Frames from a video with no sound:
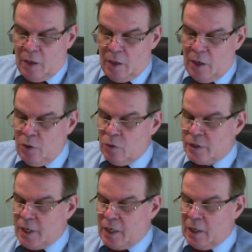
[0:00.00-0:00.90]
In your
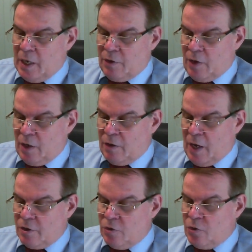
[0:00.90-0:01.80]
second letter,
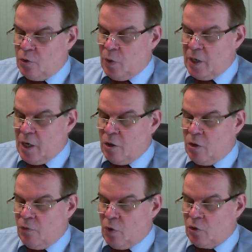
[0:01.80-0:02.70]
dated the 28th
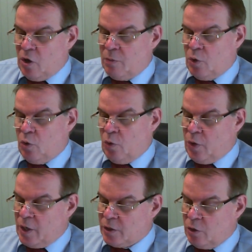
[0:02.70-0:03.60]
of October
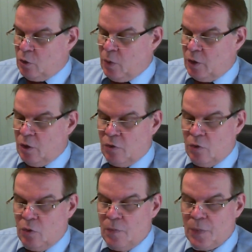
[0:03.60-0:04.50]

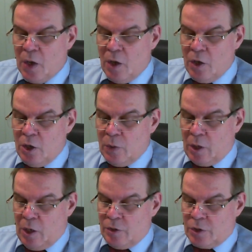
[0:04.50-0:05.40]
2022, you
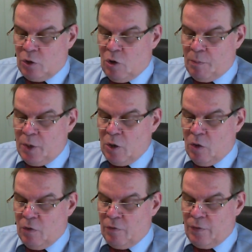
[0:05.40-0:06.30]
enclosed a copy
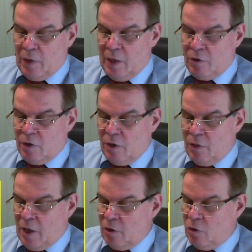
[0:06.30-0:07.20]
of letter
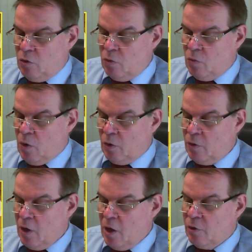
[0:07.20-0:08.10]
that you wrote
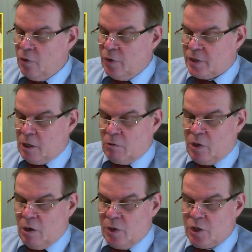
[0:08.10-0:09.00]
to the
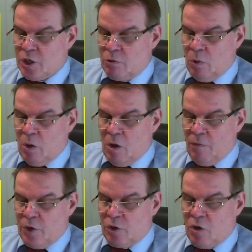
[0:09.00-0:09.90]
Secretary General
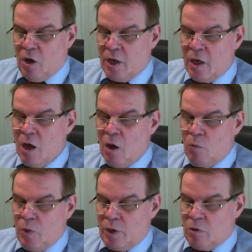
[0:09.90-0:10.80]
of the Thai
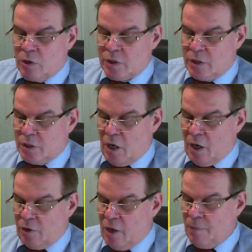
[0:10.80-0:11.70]
Red Cross
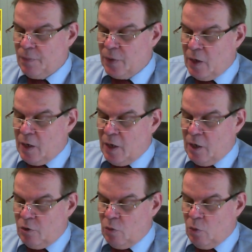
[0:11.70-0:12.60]
Society,
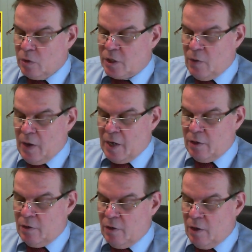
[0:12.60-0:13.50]
and you also
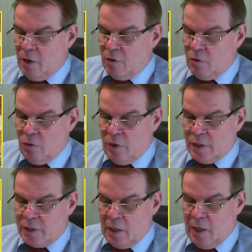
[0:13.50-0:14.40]
added to
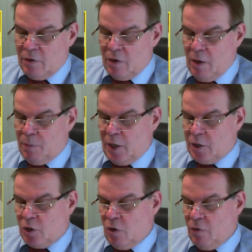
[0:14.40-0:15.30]
this letter a
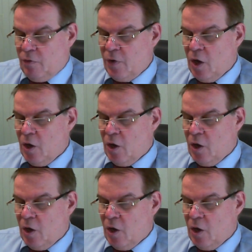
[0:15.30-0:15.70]
picture of